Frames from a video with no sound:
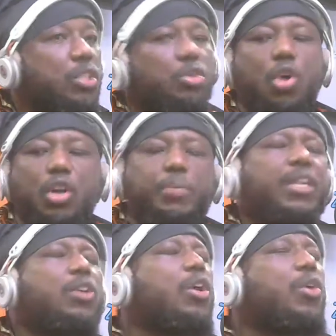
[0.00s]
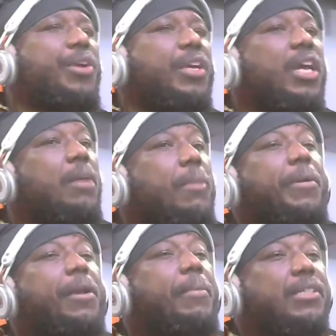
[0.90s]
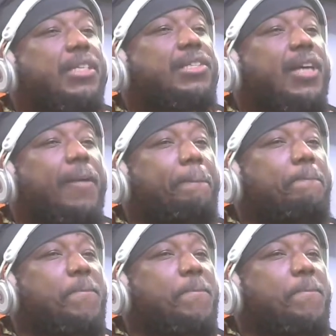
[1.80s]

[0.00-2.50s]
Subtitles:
To God be the glory. My brother, my sister,